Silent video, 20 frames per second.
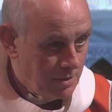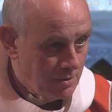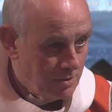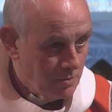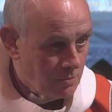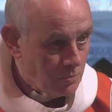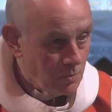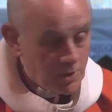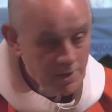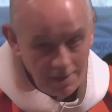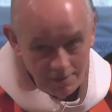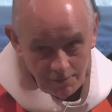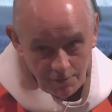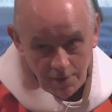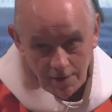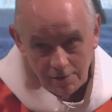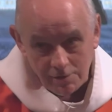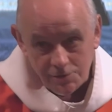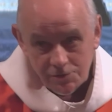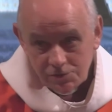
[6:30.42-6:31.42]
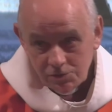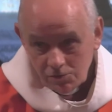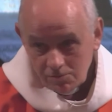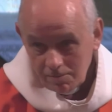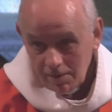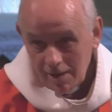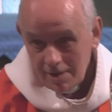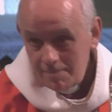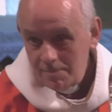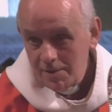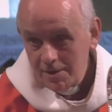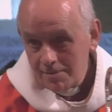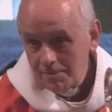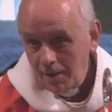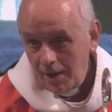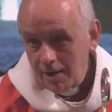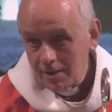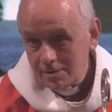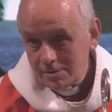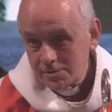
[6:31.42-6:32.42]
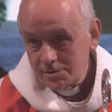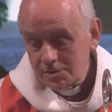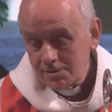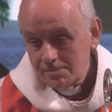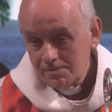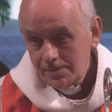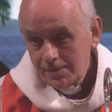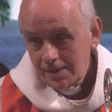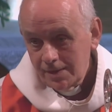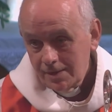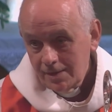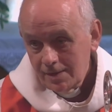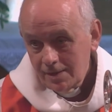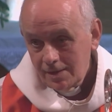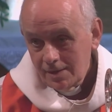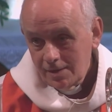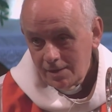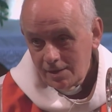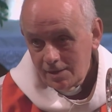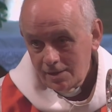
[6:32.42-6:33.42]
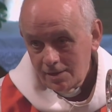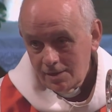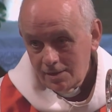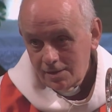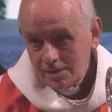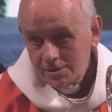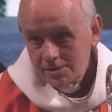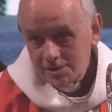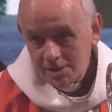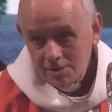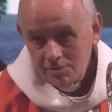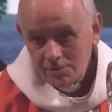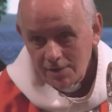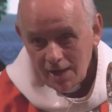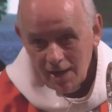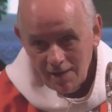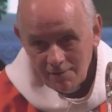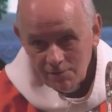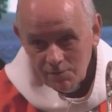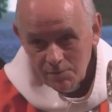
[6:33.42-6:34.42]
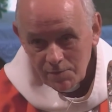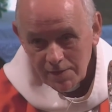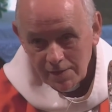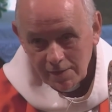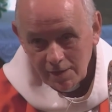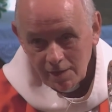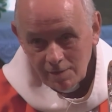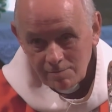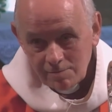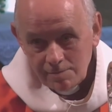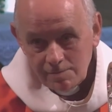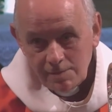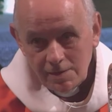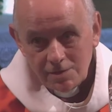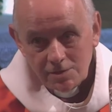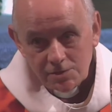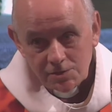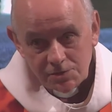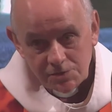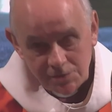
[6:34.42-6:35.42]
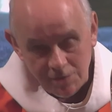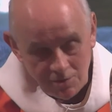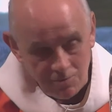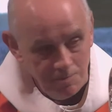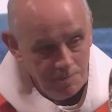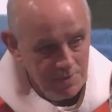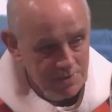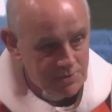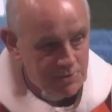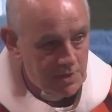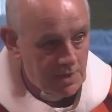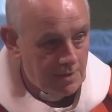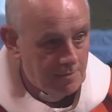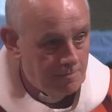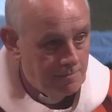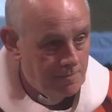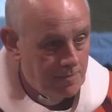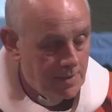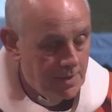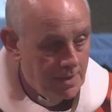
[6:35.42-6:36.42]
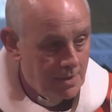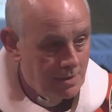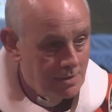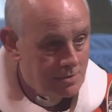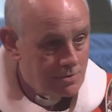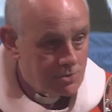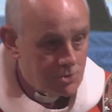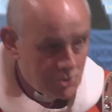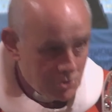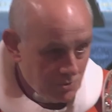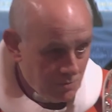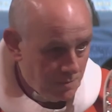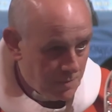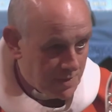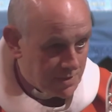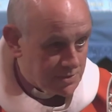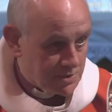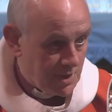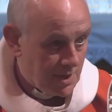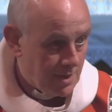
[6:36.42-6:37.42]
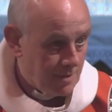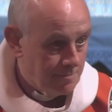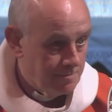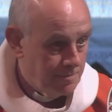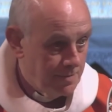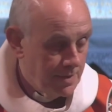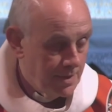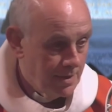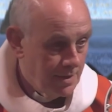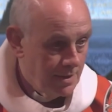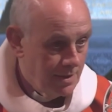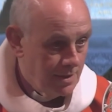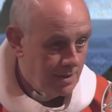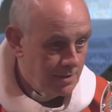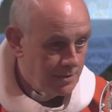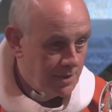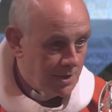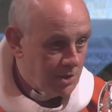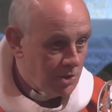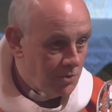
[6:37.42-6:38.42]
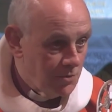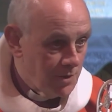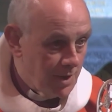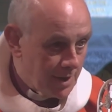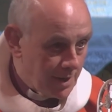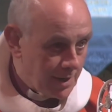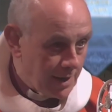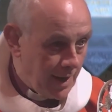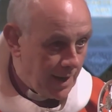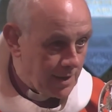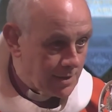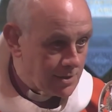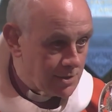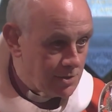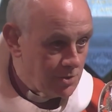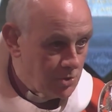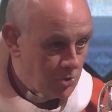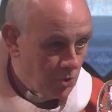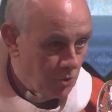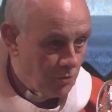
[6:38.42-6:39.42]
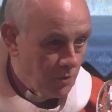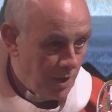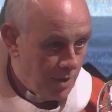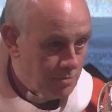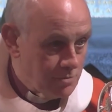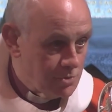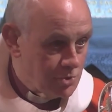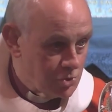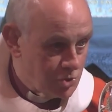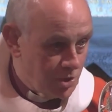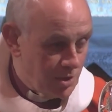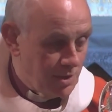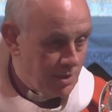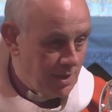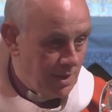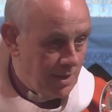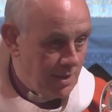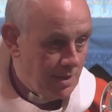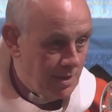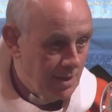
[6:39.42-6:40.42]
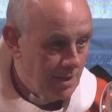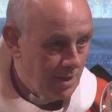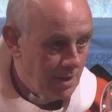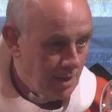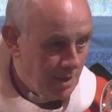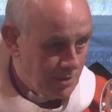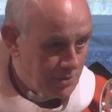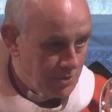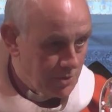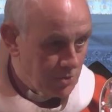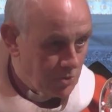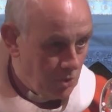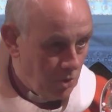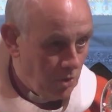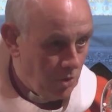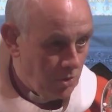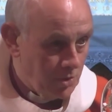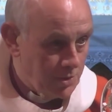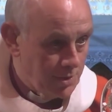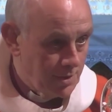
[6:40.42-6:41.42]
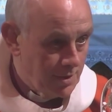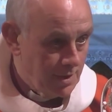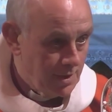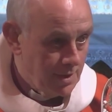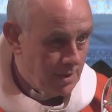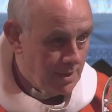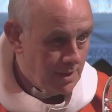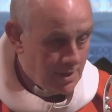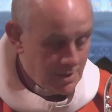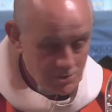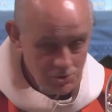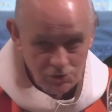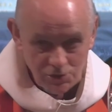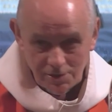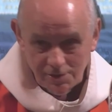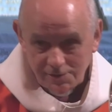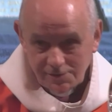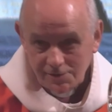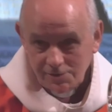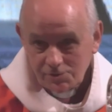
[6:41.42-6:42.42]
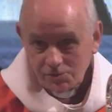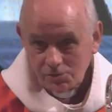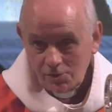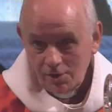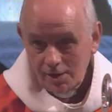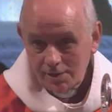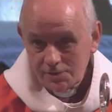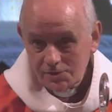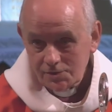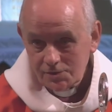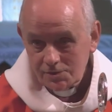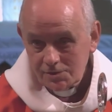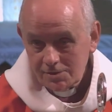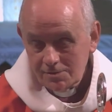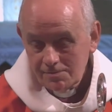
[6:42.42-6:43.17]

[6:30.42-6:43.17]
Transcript: Whatever else you may be about, don't ever become so busy, too busy, that you neglect your own journey under God in Jesus Christ.